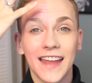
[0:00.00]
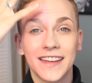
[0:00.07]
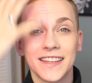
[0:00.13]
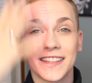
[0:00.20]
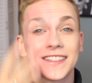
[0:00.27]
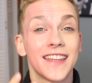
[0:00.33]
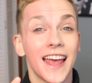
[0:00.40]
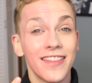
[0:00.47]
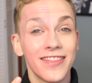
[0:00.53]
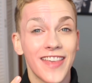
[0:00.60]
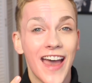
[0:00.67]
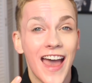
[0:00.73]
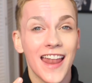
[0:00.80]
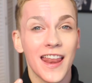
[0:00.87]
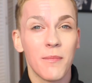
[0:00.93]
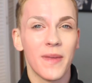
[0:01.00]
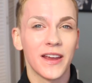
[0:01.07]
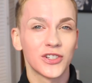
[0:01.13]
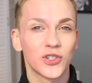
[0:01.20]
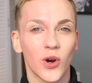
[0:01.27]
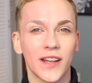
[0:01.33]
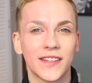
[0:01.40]
And to set that and
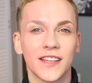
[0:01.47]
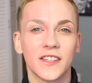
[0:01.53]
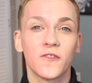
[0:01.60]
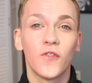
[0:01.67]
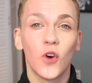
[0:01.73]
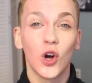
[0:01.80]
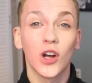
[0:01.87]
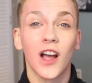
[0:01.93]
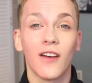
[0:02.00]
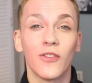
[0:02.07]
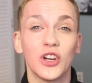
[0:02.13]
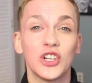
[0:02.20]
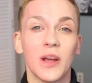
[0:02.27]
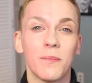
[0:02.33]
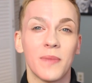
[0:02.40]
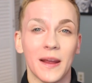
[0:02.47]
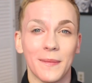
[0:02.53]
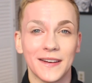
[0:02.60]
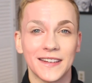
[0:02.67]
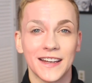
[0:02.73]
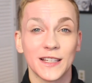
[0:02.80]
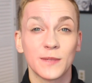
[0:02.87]
make sure it's as full coverage and
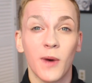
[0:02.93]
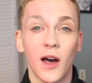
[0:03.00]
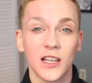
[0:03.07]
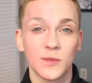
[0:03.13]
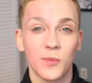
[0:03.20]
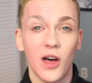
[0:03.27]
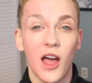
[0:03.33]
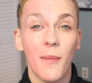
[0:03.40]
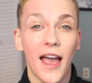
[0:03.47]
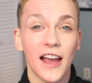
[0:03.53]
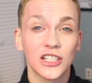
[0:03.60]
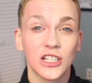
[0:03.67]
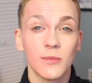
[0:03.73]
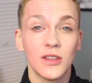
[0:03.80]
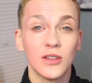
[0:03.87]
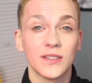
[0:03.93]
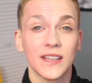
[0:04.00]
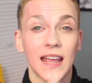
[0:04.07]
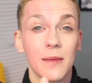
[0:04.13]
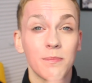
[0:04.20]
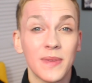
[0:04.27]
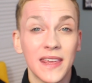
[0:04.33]
pigmented as possible, I'm actually gonna be
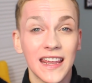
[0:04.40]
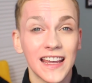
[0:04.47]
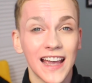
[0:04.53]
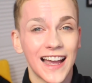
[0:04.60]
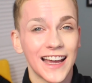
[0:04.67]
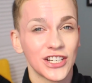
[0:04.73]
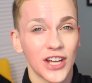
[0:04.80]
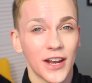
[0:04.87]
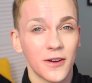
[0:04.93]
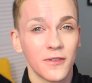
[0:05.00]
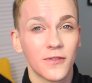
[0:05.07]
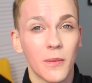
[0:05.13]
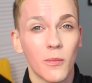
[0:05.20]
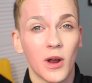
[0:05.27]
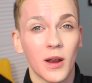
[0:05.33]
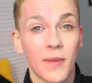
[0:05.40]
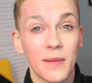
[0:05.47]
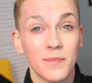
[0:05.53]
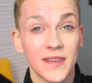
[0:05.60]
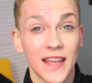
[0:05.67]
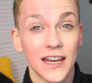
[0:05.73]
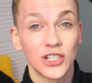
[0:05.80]
using a pink eyeshadow from one of
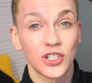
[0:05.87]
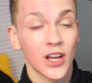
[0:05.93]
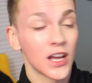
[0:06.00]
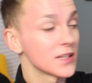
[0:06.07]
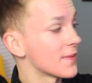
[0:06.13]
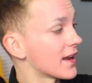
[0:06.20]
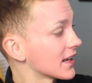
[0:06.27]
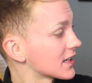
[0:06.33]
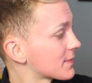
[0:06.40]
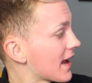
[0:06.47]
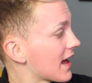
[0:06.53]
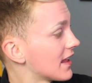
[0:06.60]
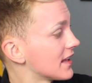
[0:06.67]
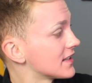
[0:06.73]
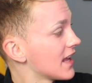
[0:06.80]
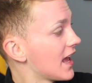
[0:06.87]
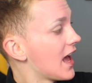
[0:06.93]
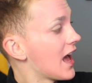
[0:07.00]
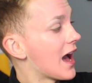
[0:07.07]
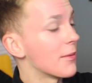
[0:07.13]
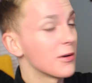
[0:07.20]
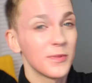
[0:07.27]
my BH Cosmetics palettes.
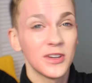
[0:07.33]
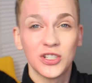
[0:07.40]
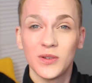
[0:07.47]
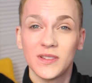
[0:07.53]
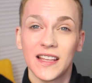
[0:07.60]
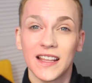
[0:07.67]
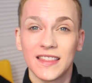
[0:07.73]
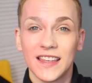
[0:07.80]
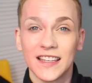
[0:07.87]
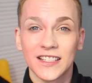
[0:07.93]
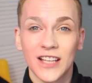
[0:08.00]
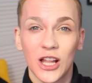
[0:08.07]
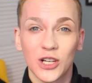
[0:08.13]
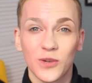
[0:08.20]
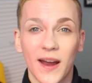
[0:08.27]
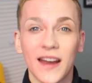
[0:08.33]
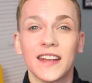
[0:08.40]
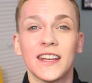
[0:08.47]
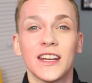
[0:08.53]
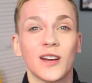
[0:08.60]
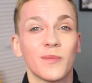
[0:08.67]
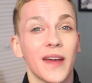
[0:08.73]
I'm gonna be choosing this color right
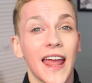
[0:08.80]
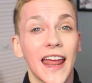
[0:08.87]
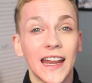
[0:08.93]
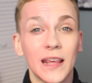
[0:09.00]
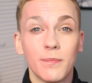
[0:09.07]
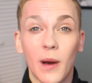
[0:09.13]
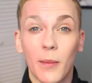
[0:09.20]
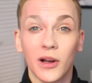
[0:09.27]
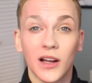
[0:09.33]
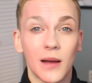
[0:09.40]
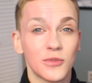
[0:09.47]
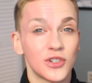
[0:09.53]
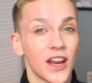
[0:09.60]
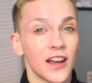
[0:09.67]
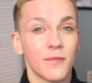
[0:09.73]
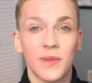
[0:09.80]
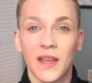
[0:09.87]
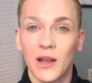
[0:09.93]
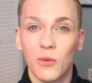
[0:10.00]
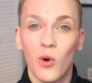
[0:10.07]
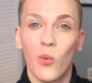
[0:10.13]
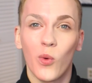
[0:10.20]
here, but any bubblegum shade of
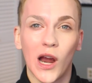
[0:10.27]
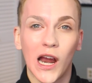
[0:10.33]
pink will